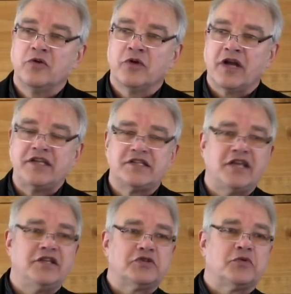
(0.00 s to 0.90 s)
When I
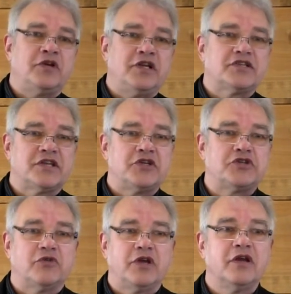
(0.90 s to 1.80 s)
say the 20th
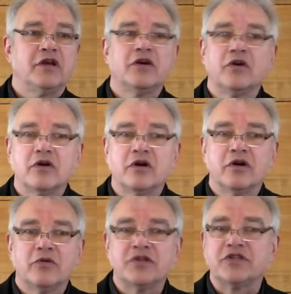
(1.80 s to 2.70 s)
century,
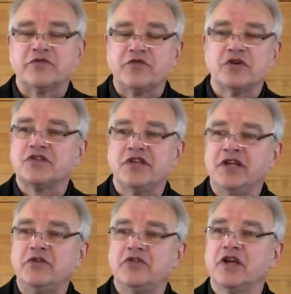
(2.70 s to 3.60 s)
What's the first
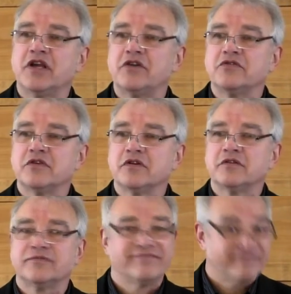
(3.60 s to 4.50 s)
thing you think of?
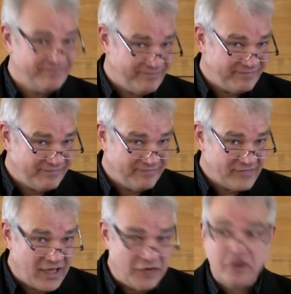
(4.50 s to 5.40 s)

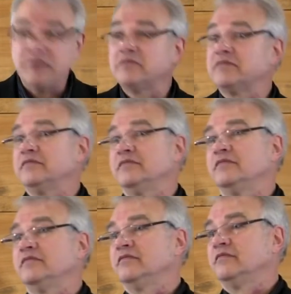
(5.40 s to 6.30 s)
Anyone?
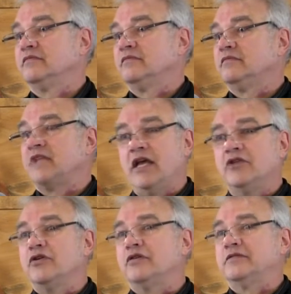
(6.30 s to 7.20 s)

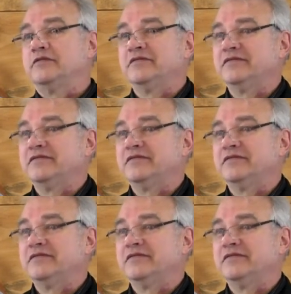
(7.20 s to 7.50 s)
Hitler.